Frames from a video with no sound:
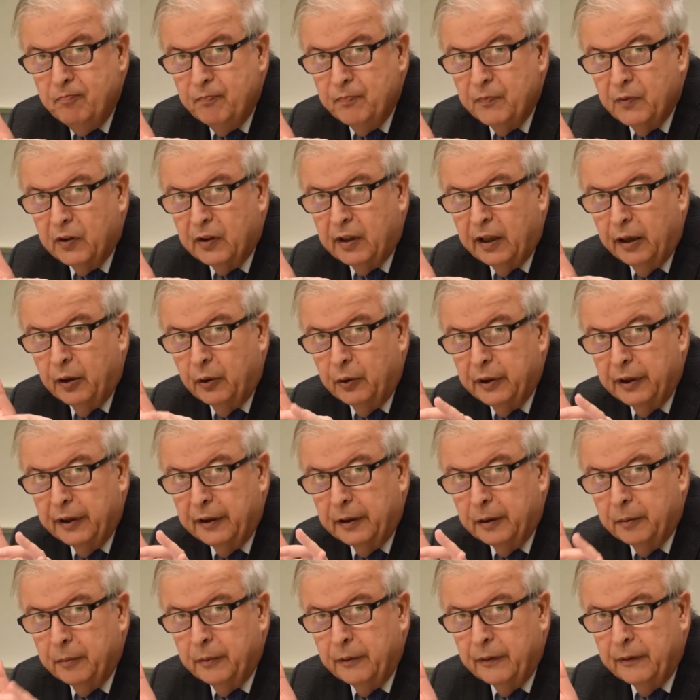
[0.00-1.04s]
Saudi
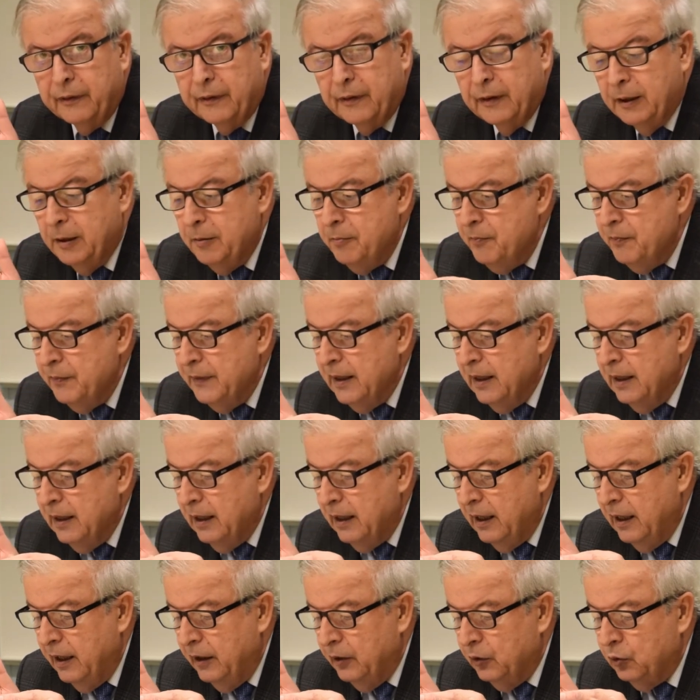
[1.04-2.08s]
Arabia Islam,
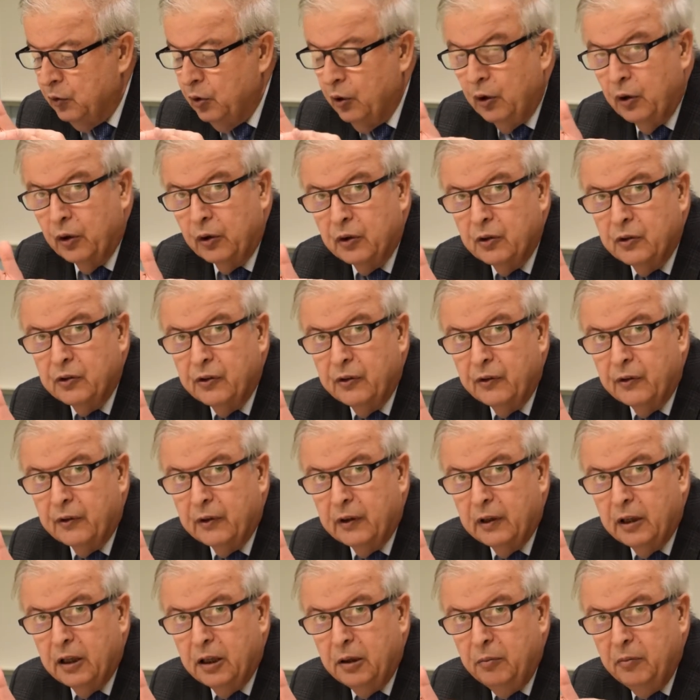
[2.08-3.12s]
and Turkish
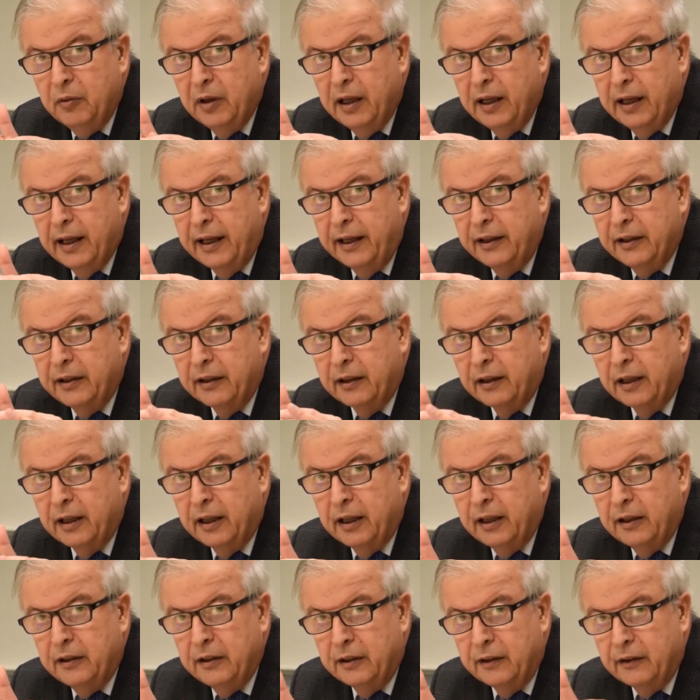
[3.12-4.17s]
Islam, and
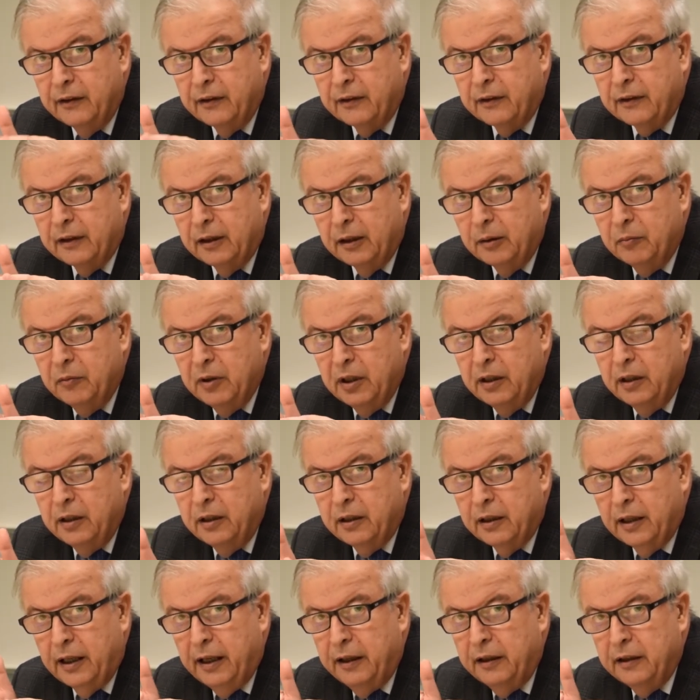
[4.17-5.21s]
Iranian Islam.
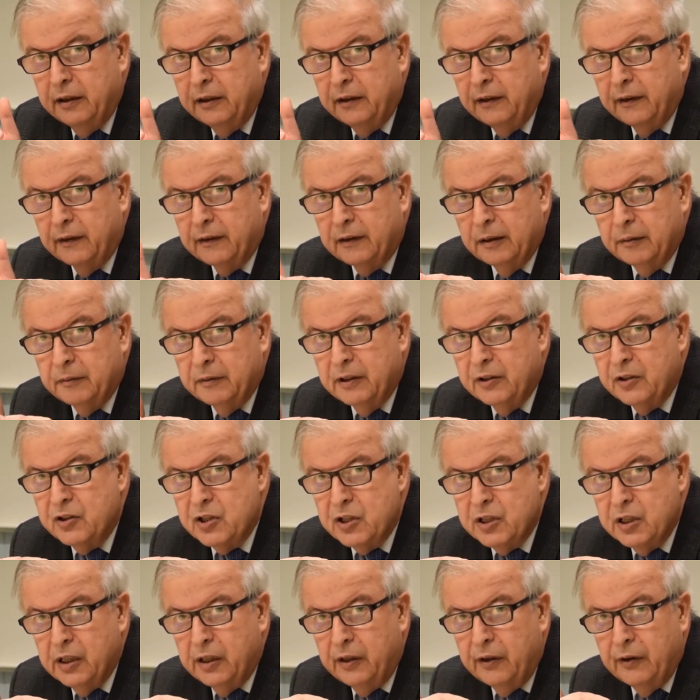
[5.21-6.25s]
Iranian Islam, the
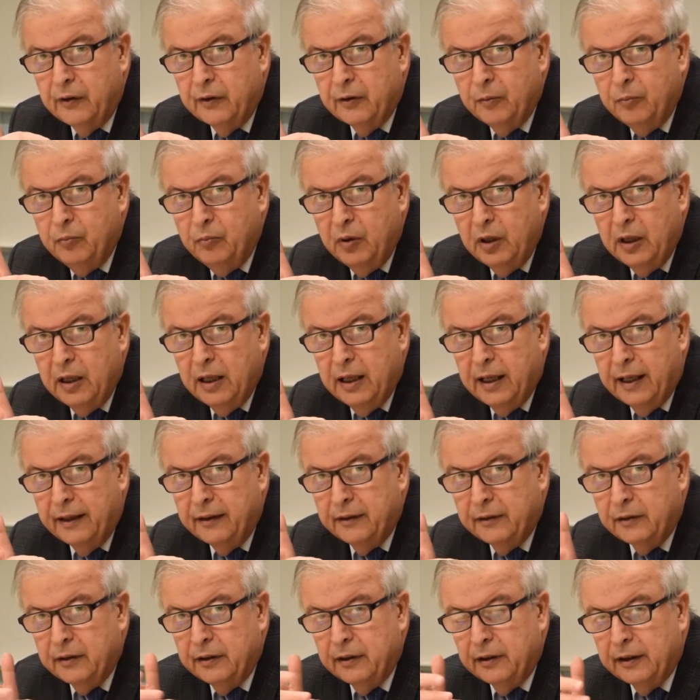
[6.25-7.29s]
Shiism,
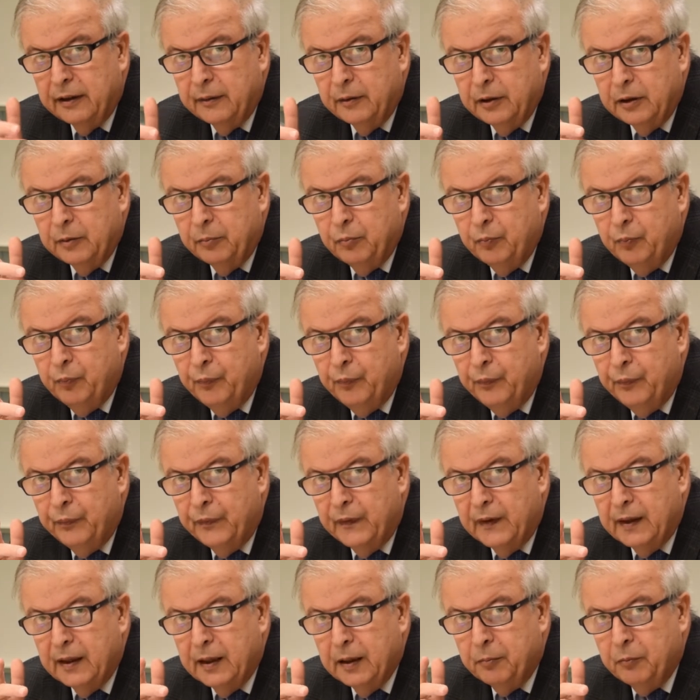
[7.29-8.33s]
and
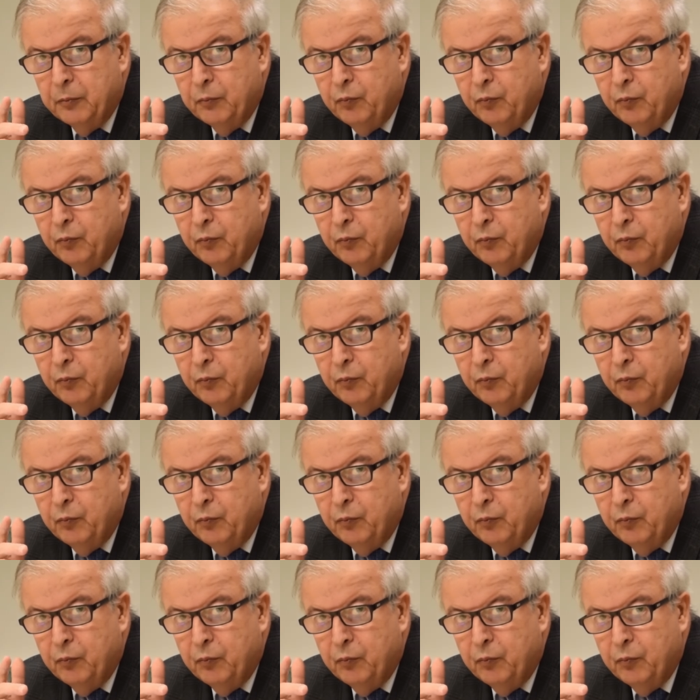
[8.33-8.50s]
the